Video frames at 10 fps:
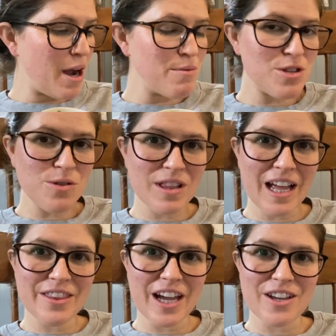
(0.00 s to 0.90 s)
I was so
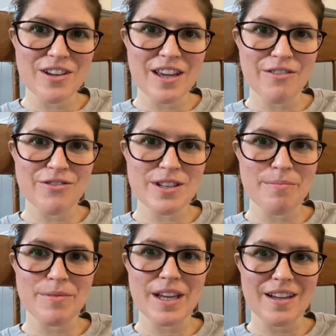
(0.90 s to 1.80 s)
glad that I could give
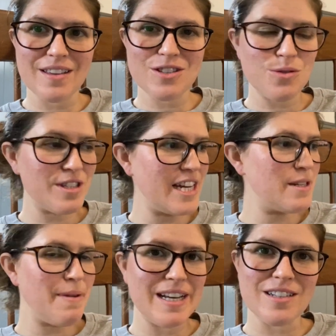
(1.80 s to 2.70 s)
something so
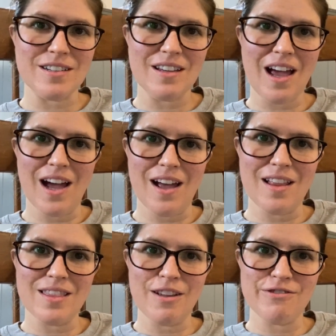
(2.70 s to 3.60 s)
sentimental
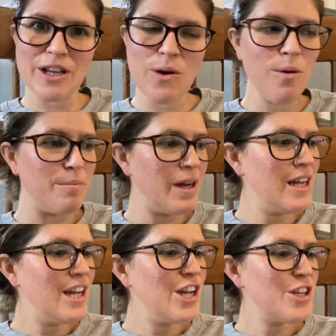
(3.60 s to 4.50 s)
a lovely home.
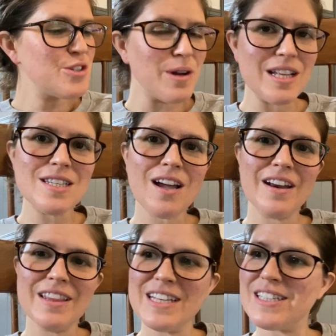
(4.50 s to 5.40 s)
So it's
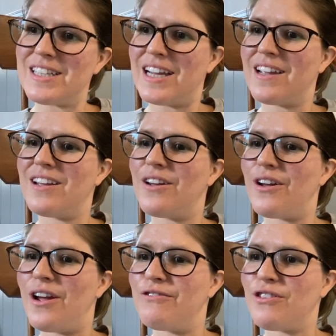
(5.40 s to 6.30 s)
currently sitting
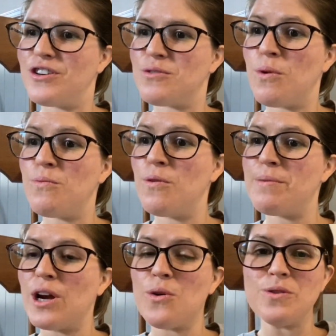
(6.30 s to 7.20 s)
in front of what will
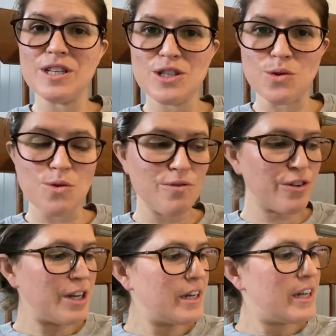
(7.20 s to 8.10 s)
be a cosy stove
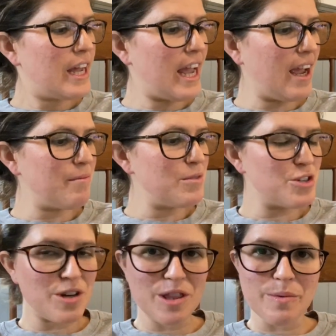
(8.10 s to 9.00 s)

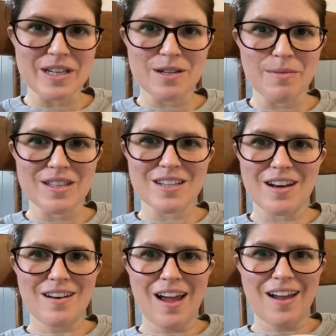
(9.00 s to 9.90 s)
during the winter months,
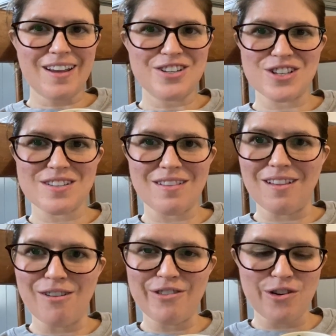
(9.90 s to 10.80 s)
and I just
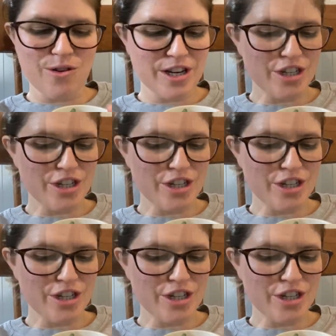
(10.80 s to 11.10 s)
love a rocking